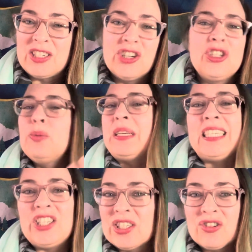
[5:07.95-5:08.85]
You're too busy
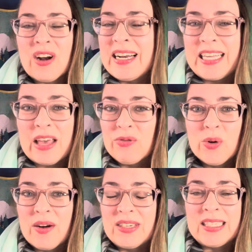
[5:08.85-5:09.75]
just trying to get through
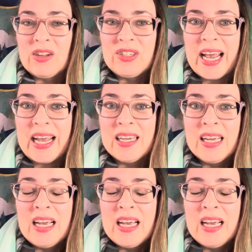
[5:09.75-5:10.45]
every single day.